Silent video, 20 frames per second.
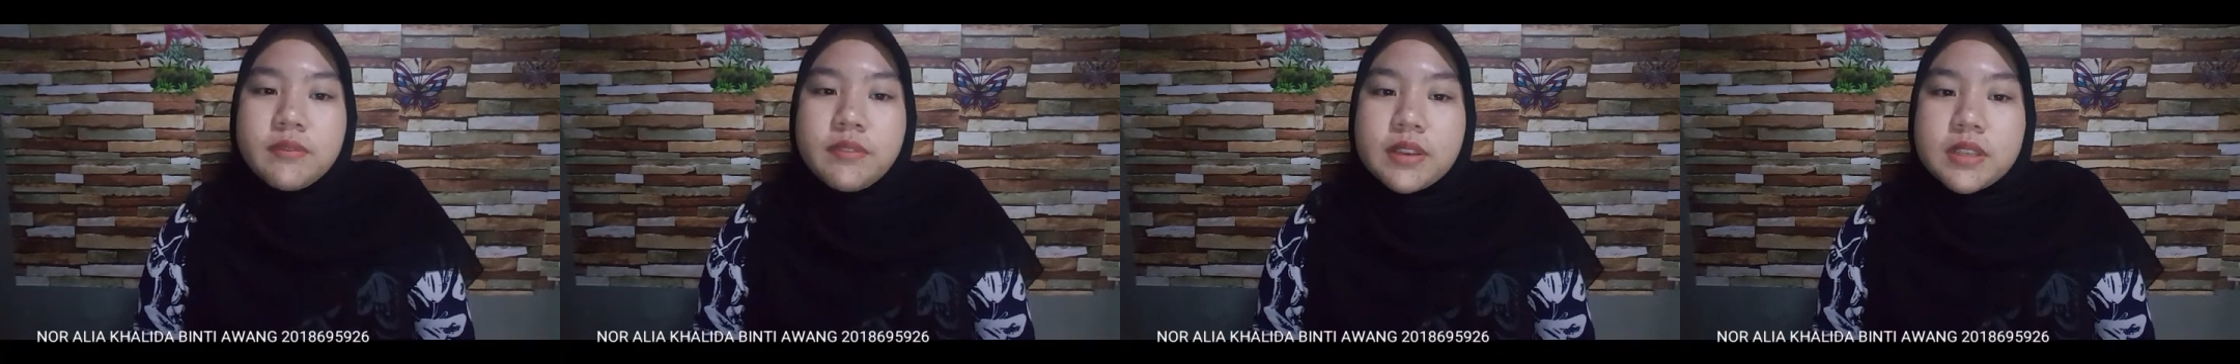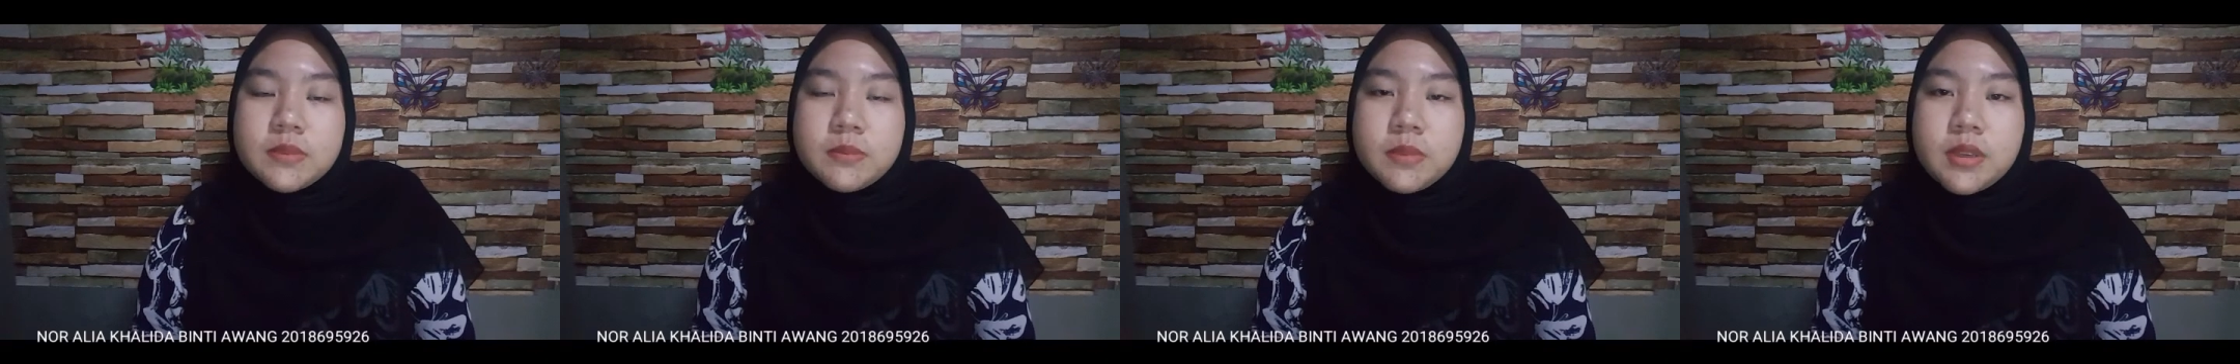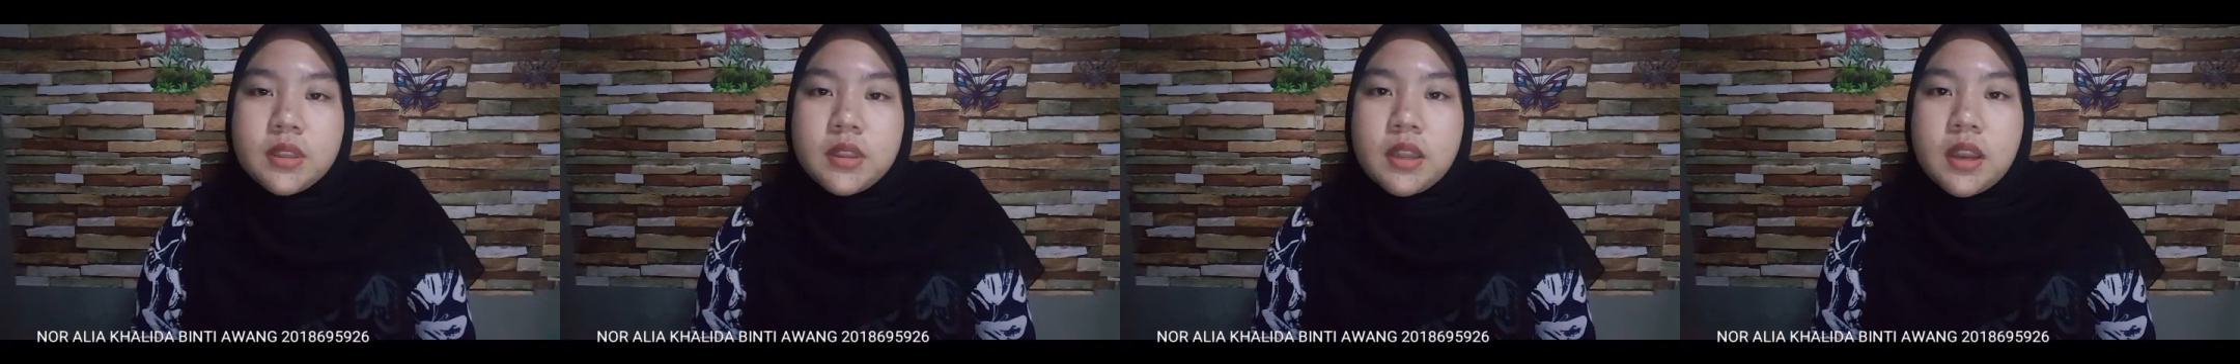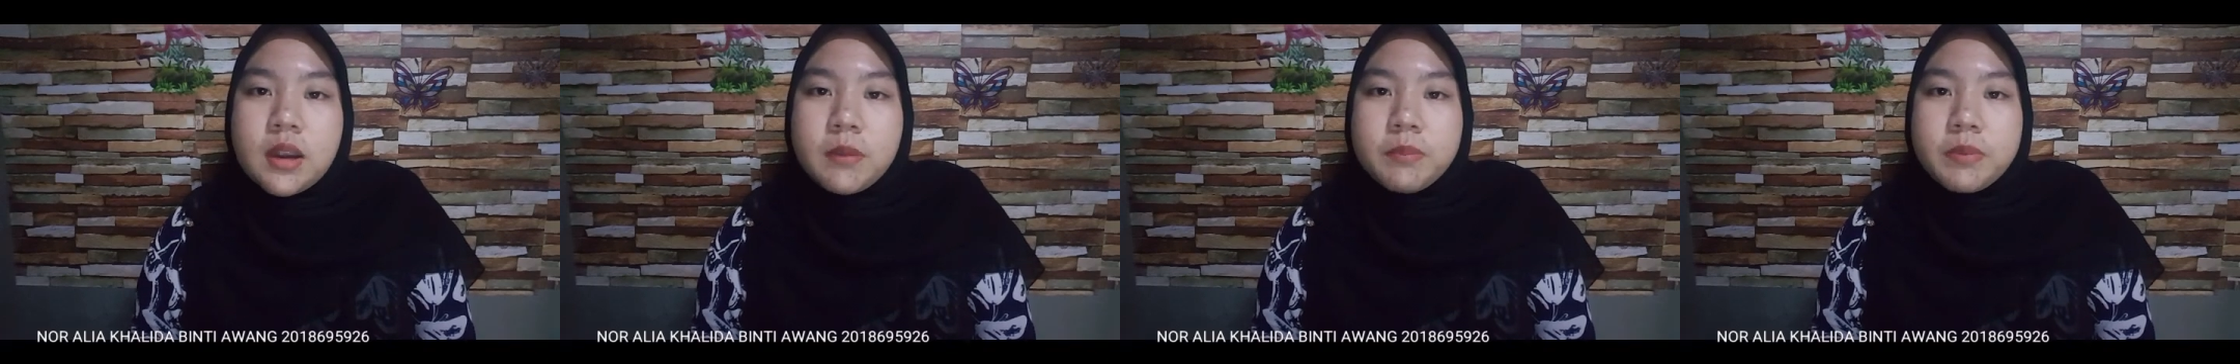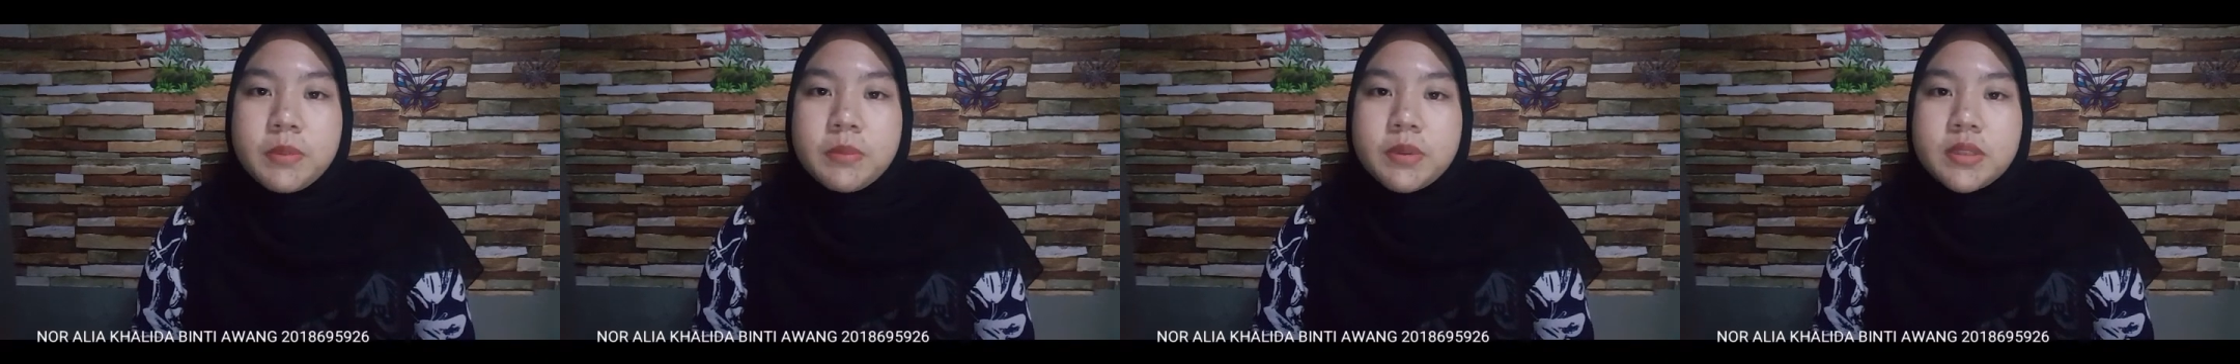investment that
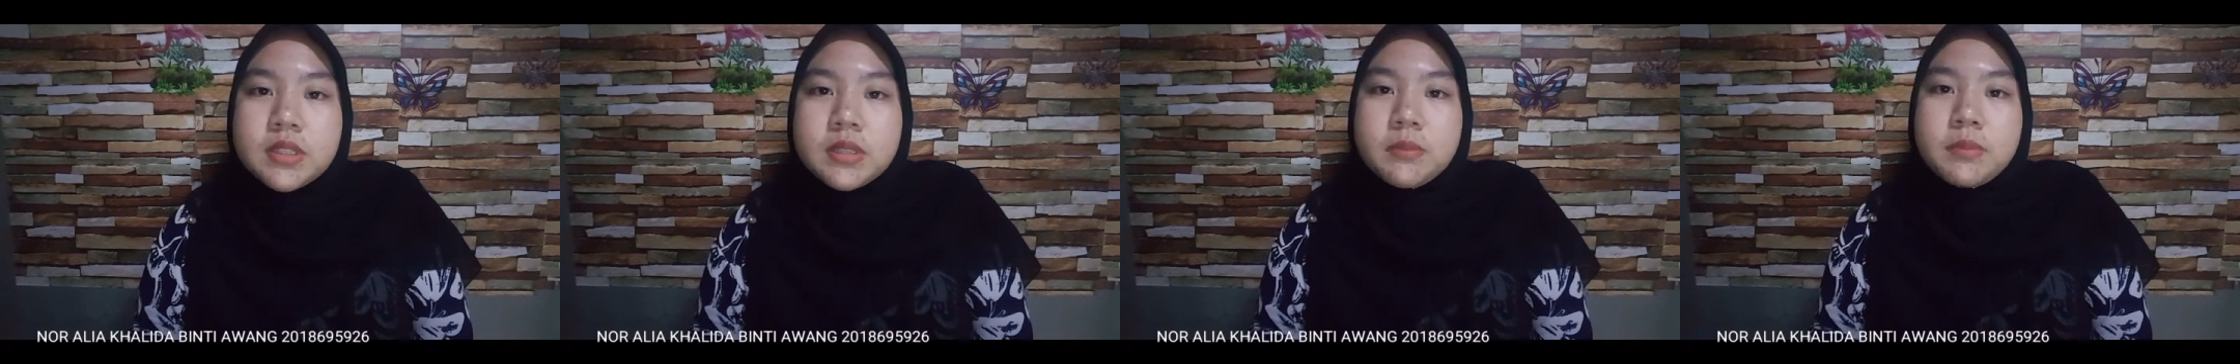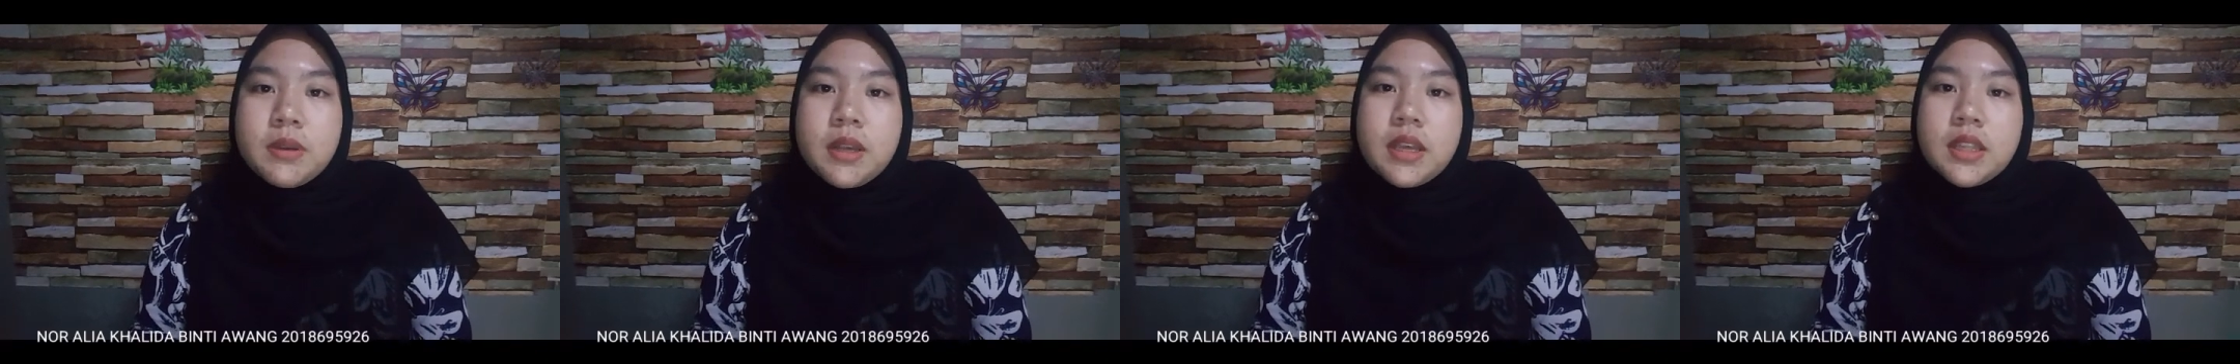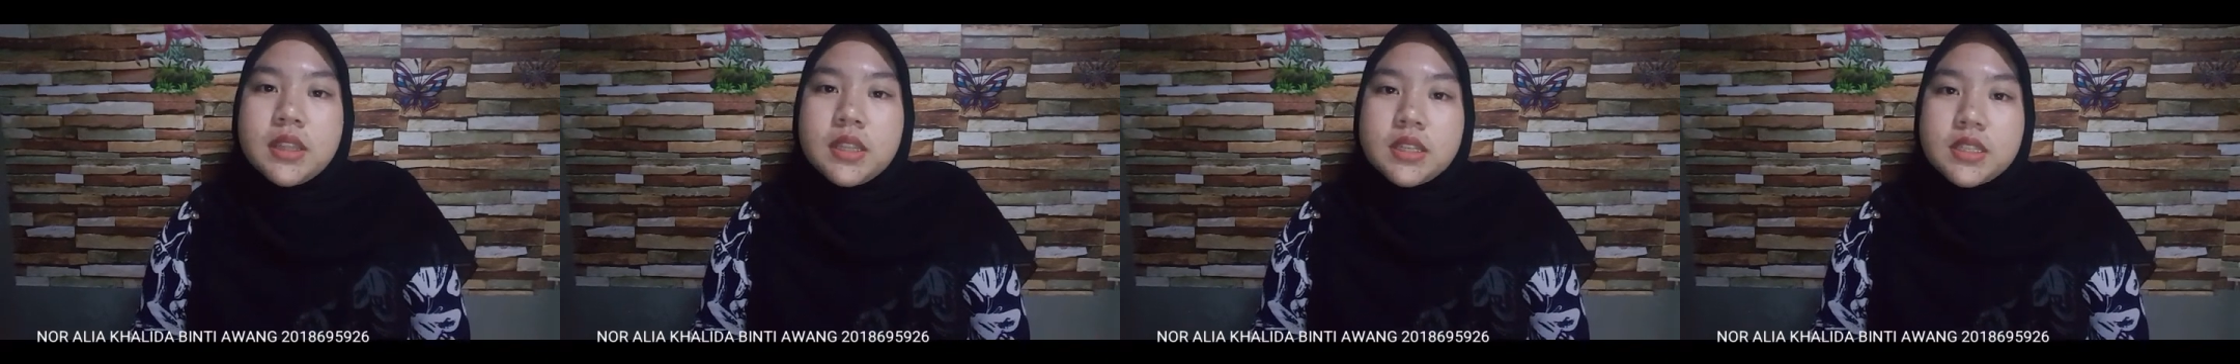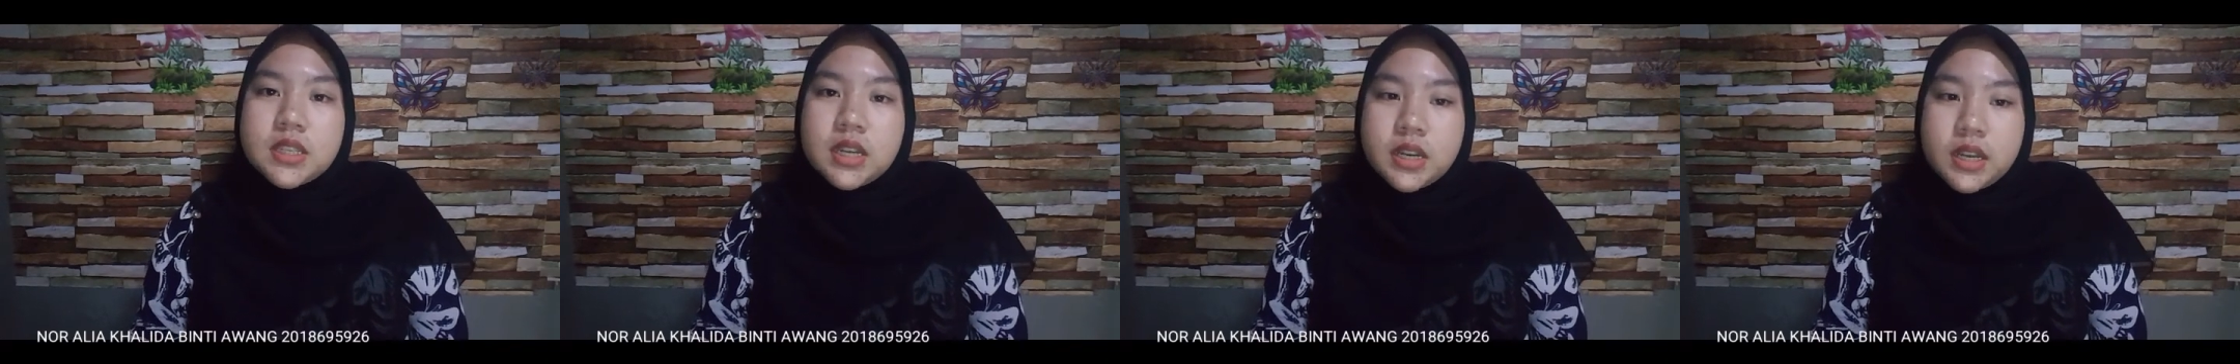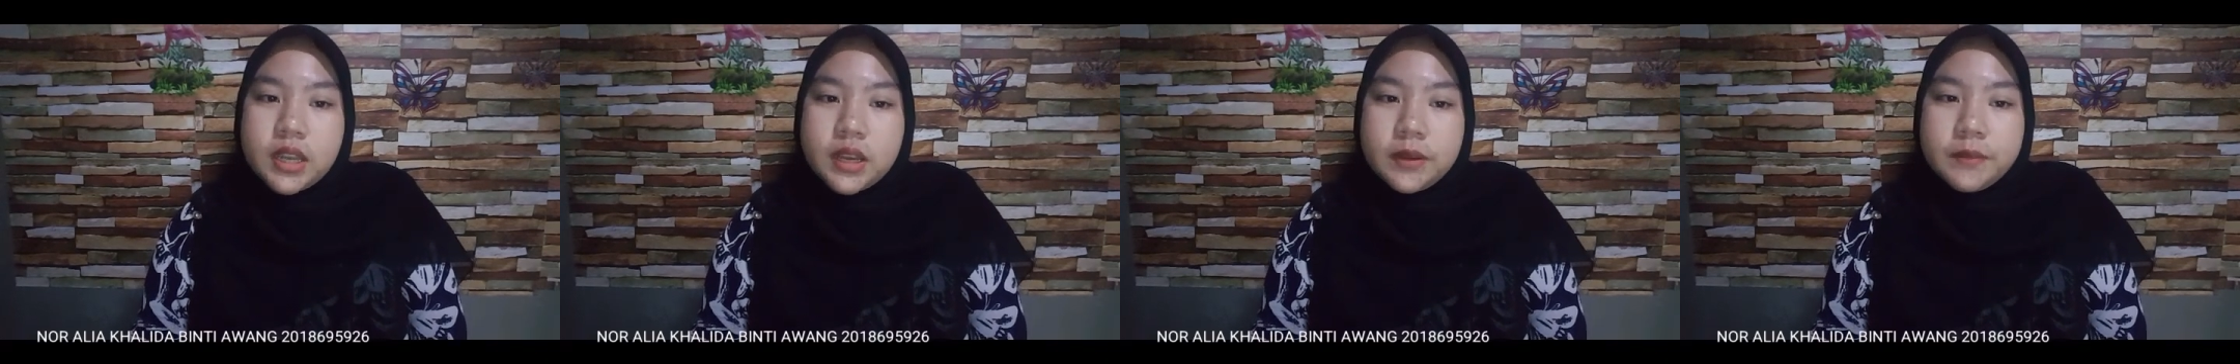are permissible under
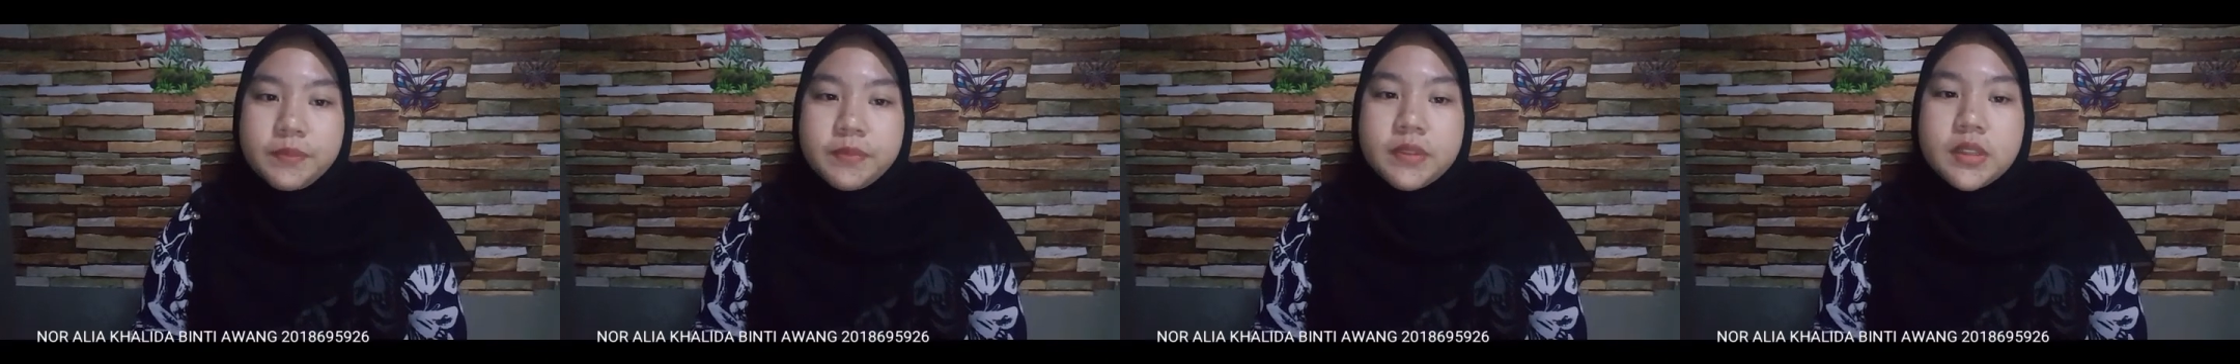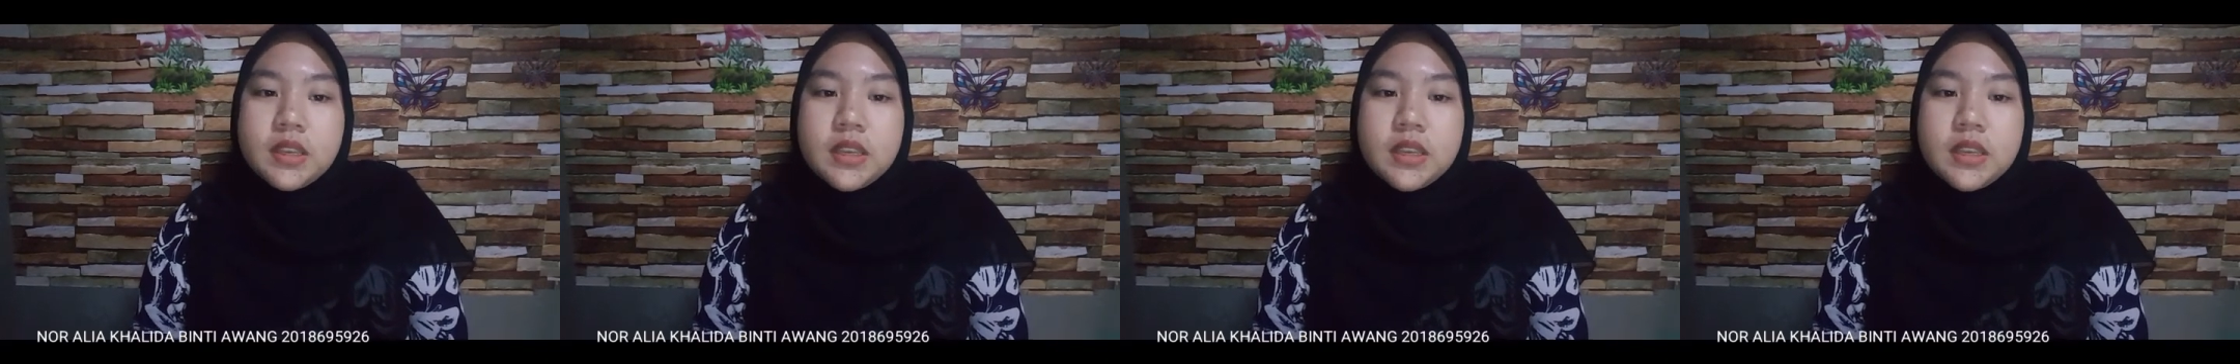Sharia.